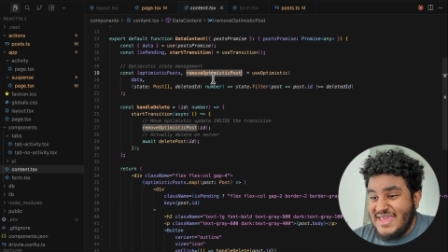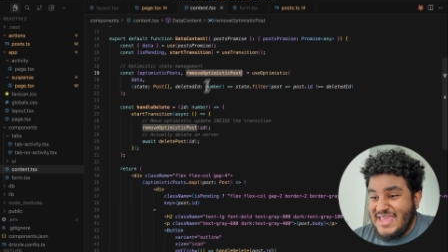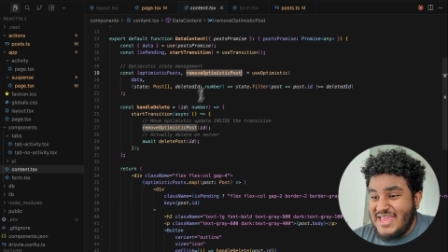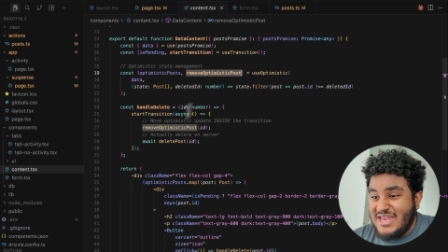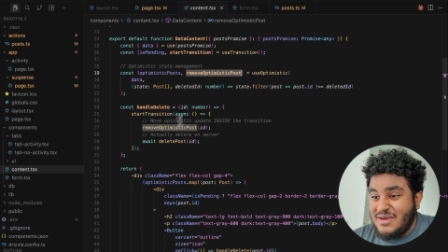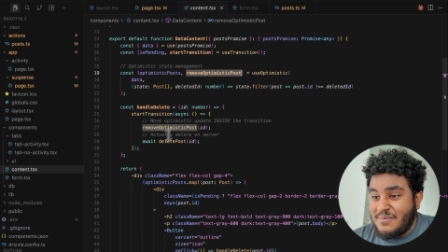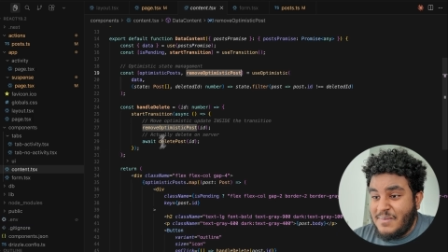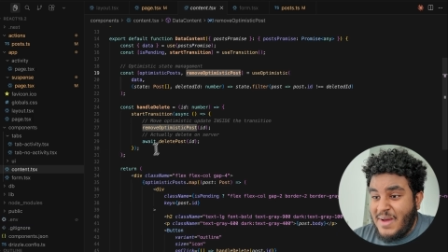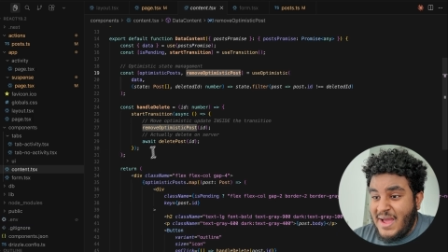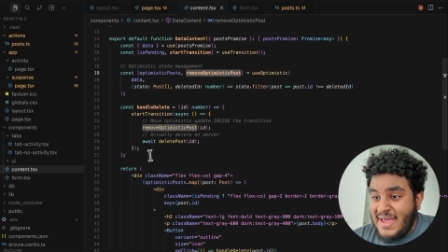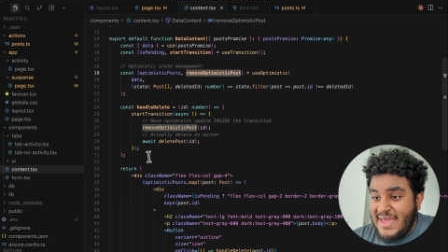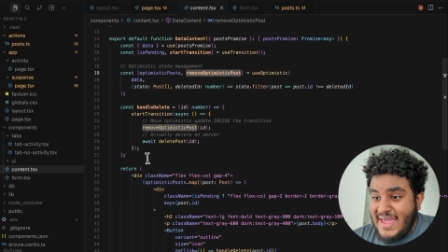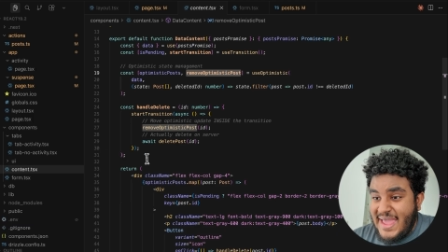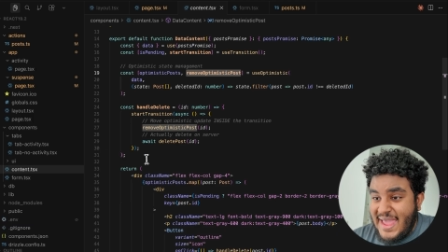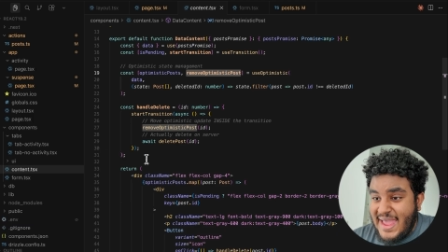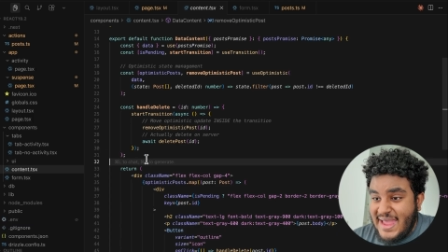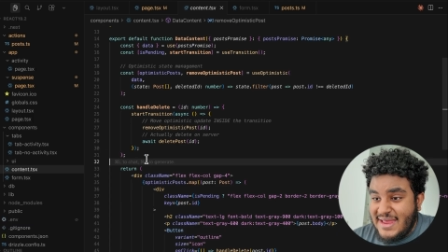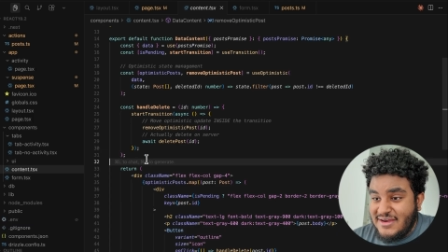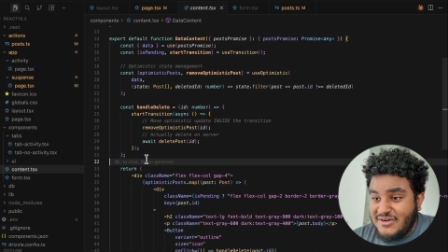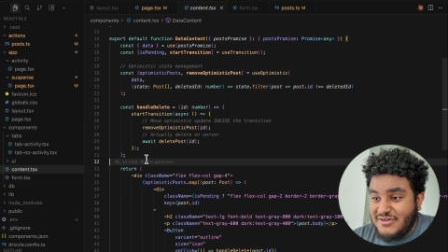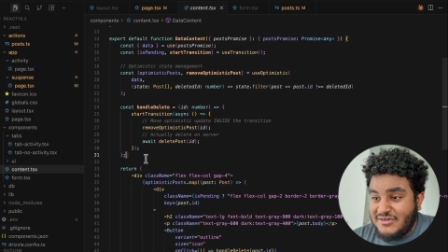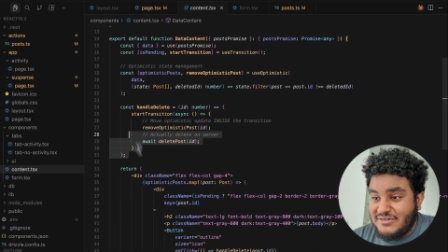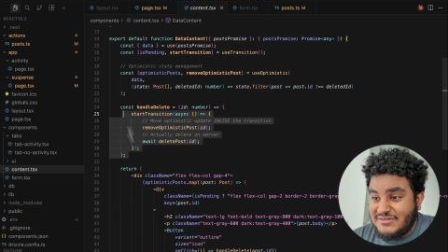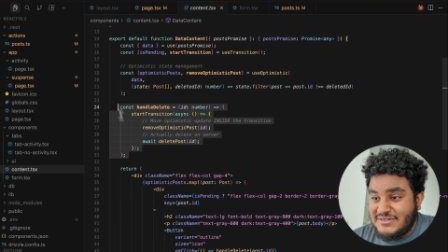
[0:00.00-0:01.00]
in my
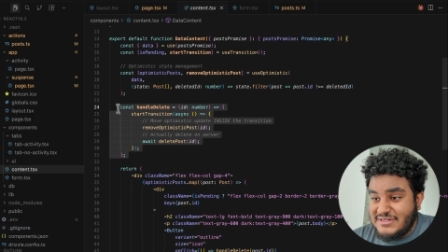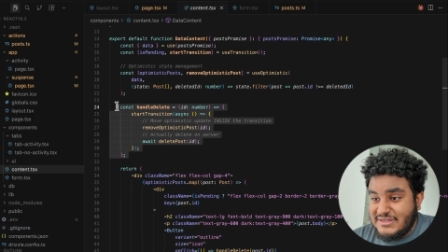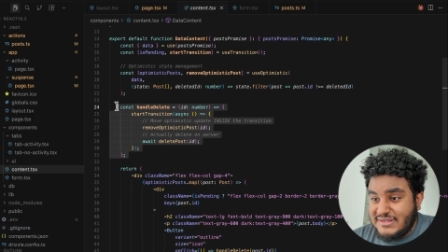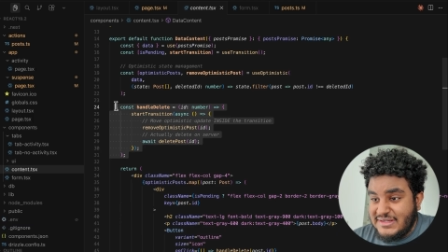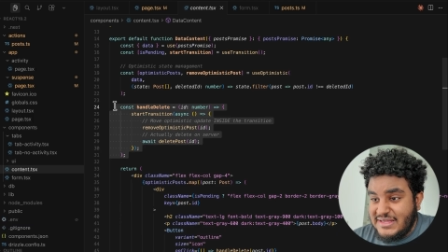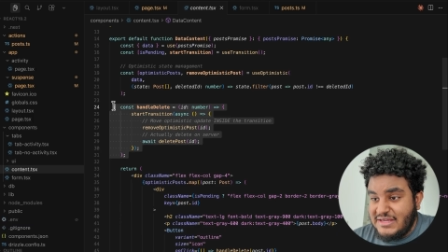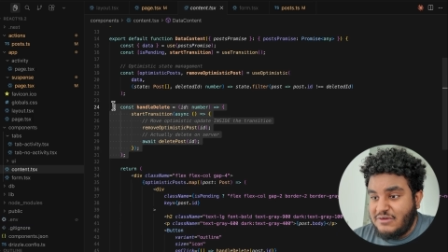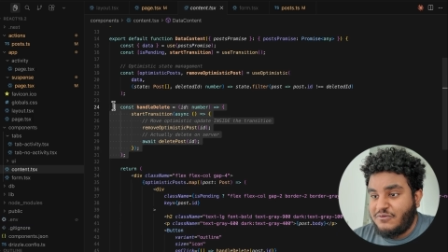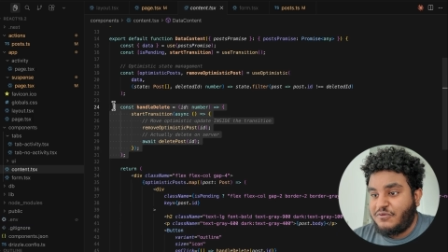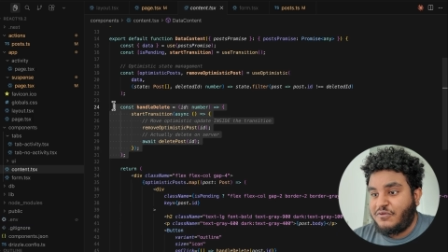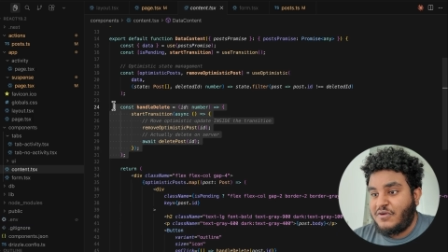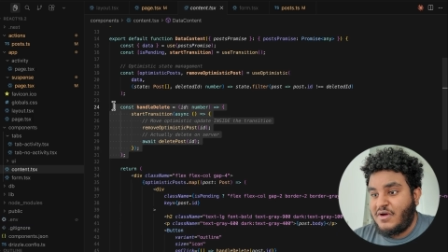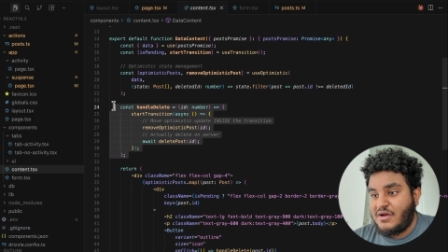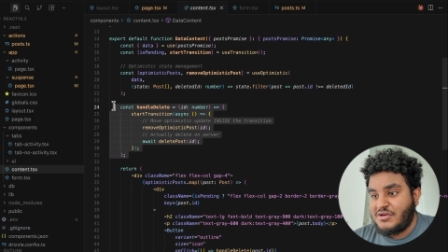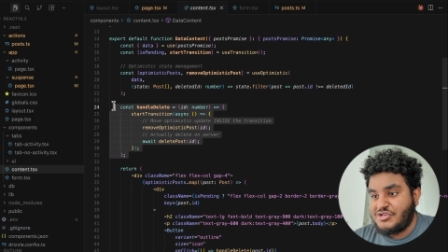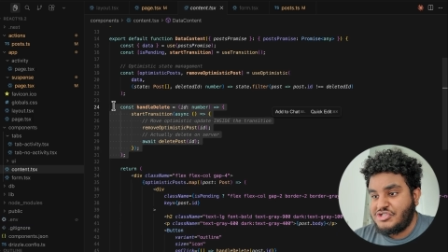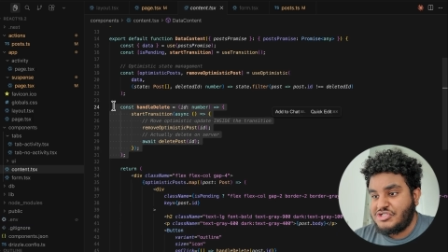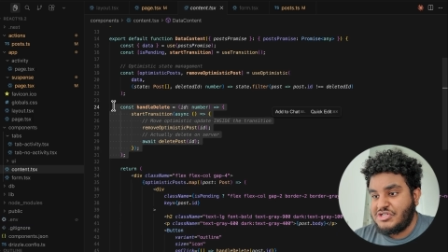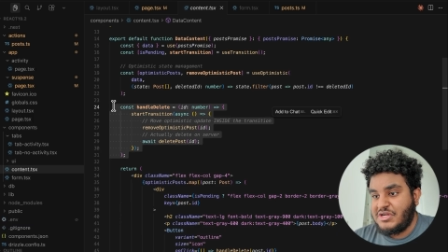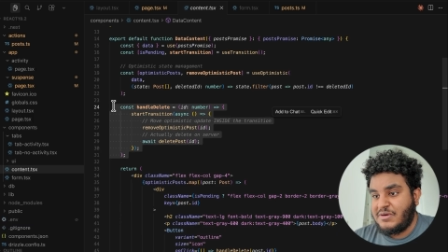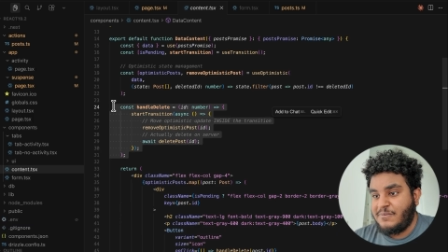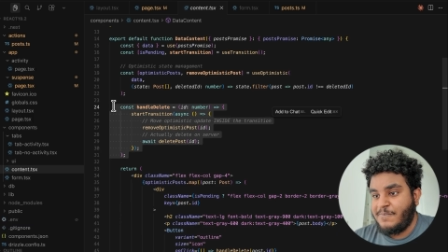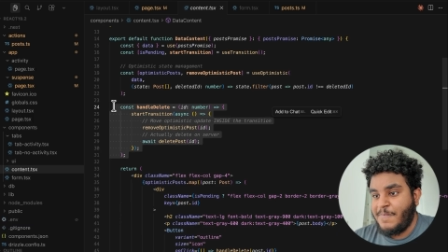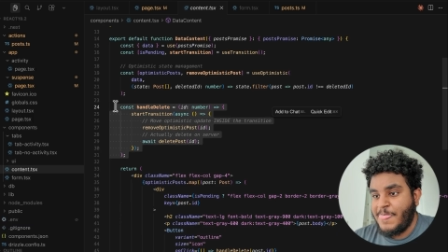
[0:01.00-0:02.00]
handle delete
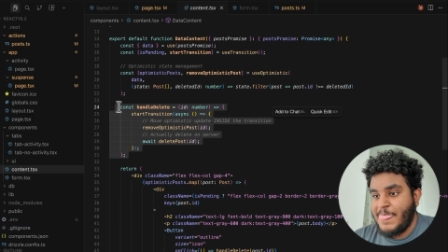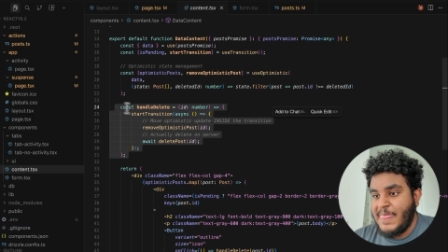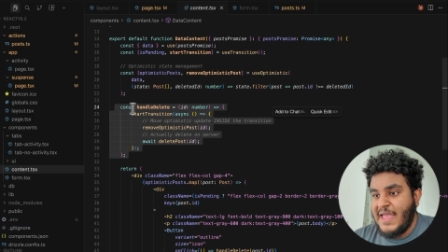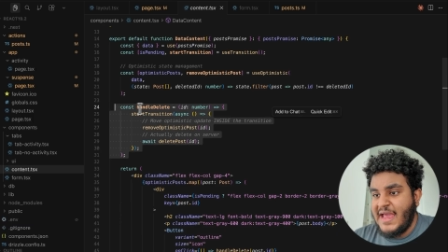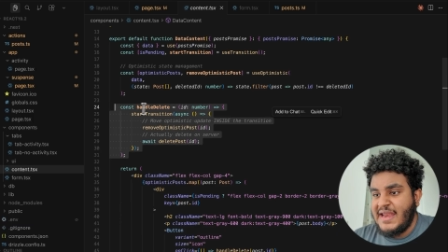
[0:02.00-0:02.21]
function.